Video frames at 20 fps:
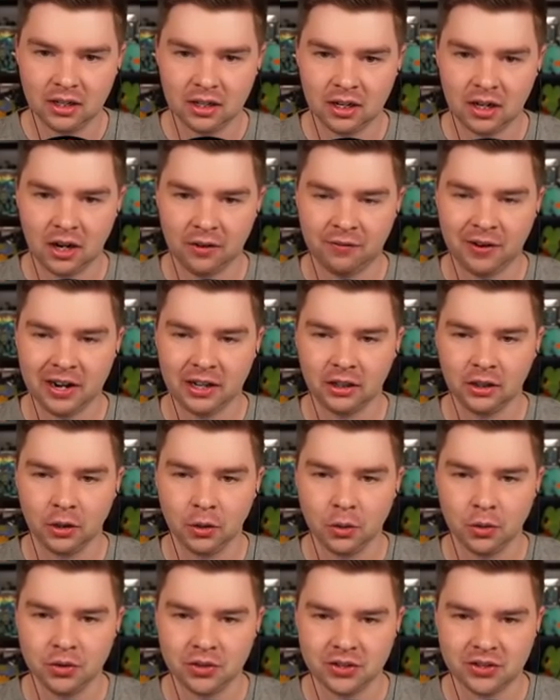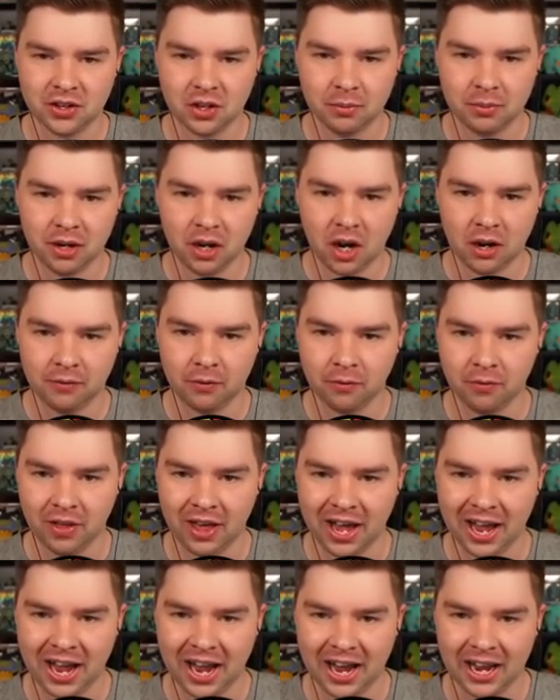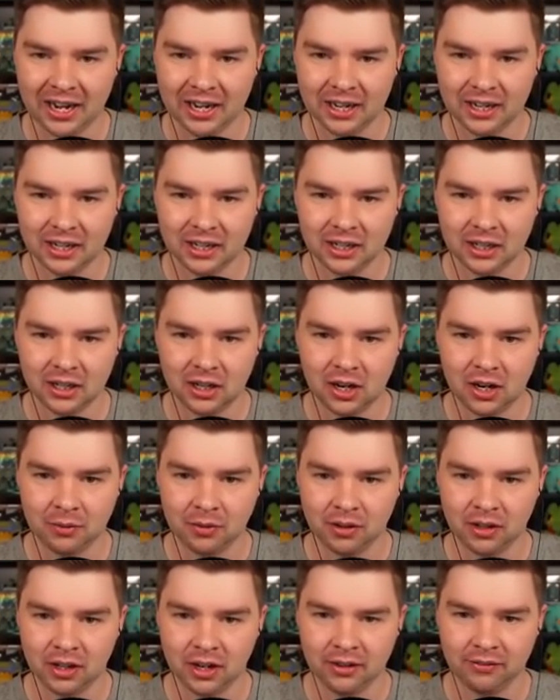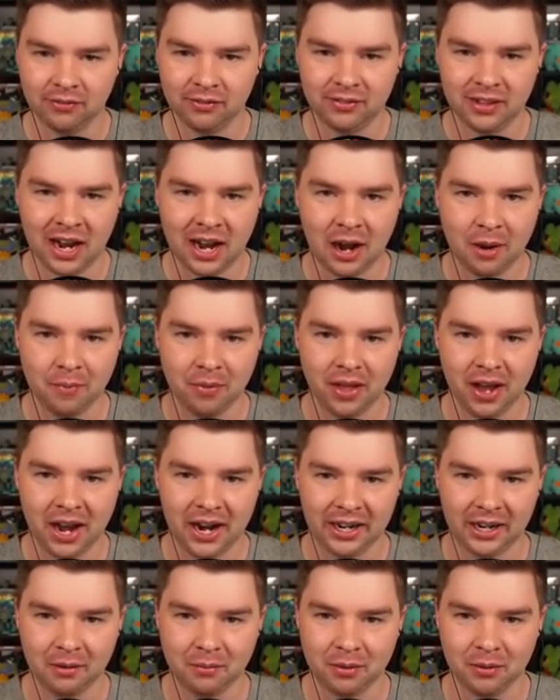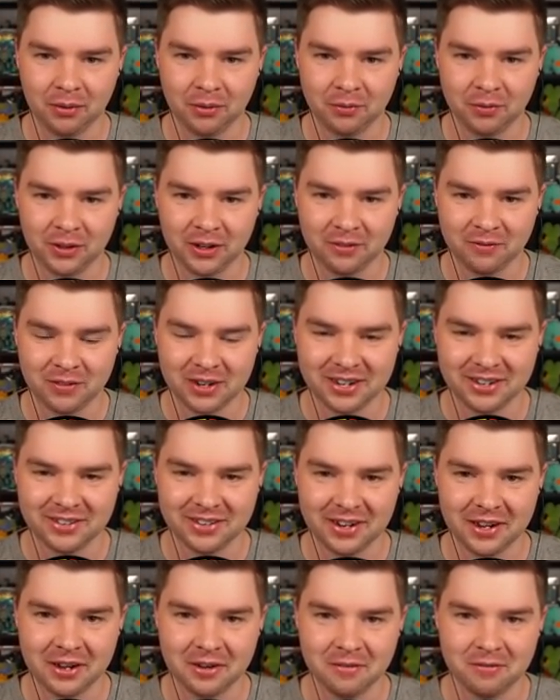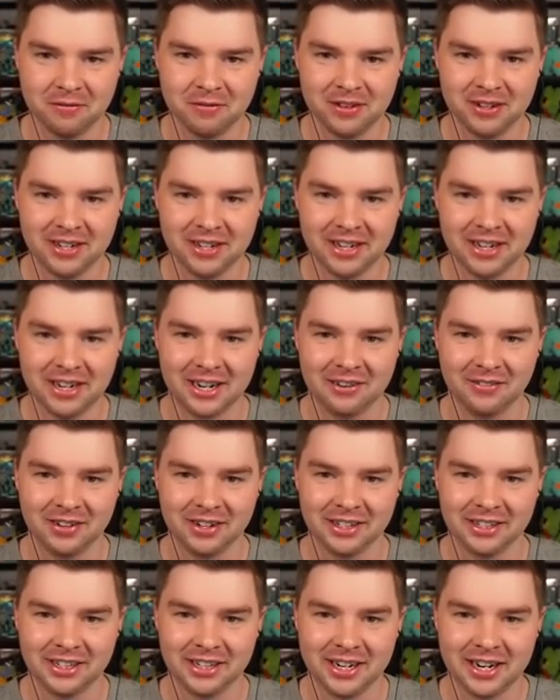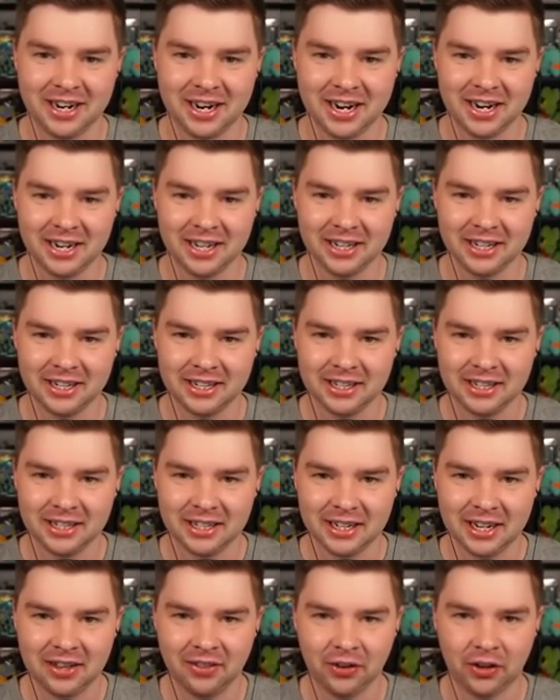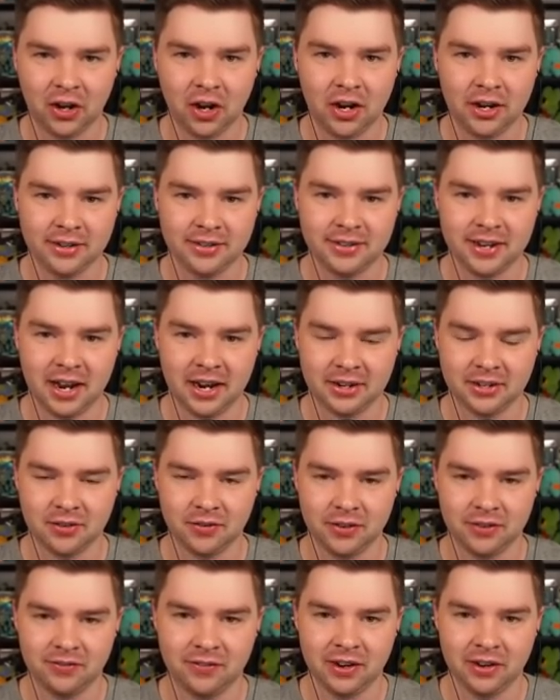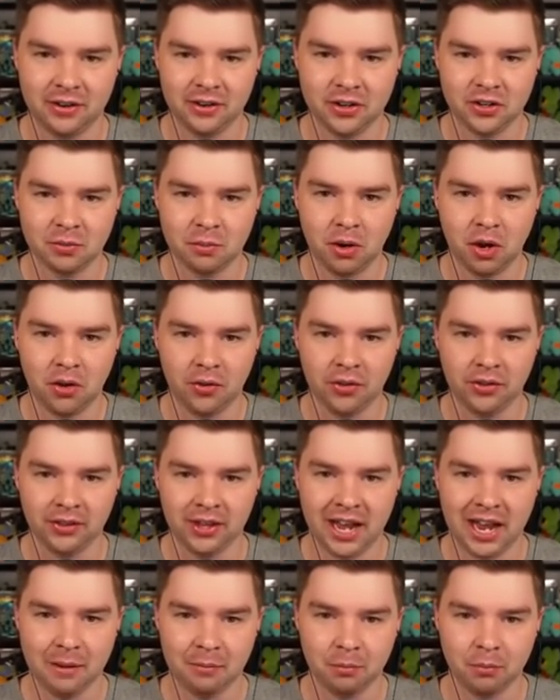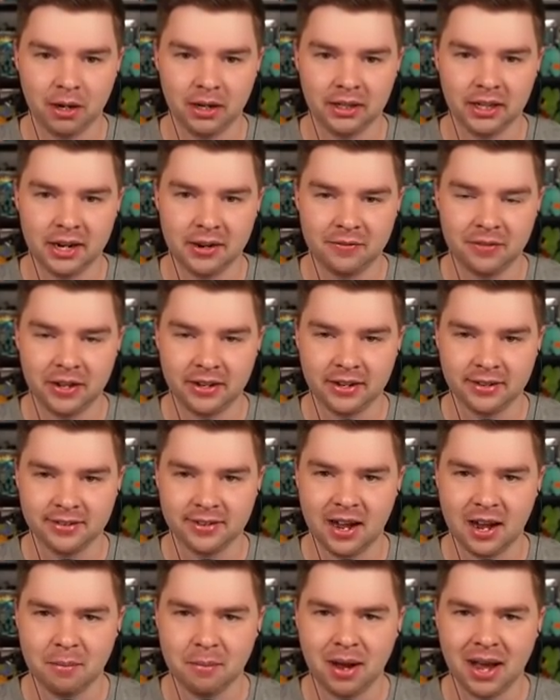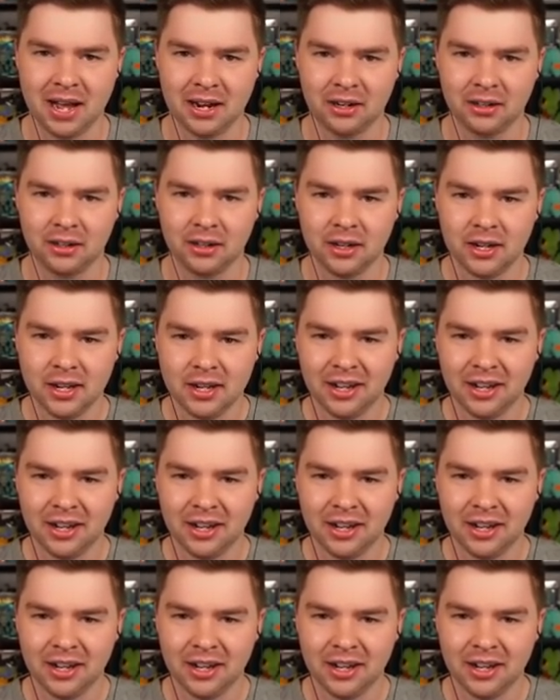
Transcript: Oh, if I lose, it's going to be off of that. Oh, I'm going to, I'm not going to be able to forgive myself. Oh my God in the context of a very small thing that happened in my life that does not matter.